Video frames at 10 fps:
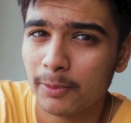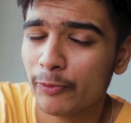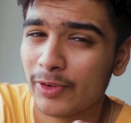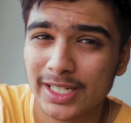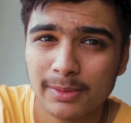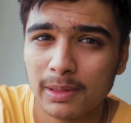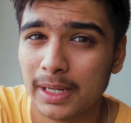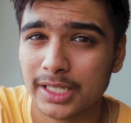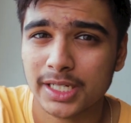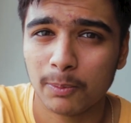up of flexible
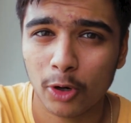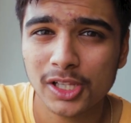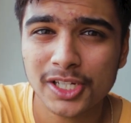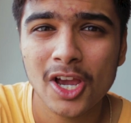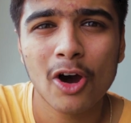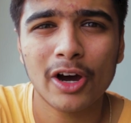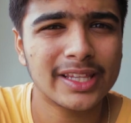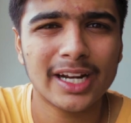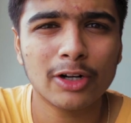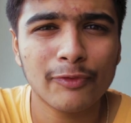plastic balls or
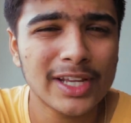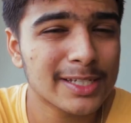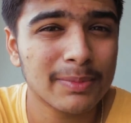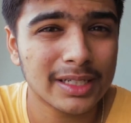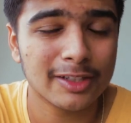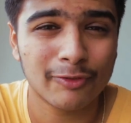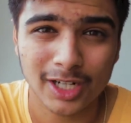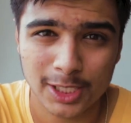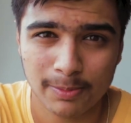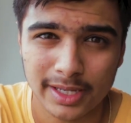they are not flexible in the first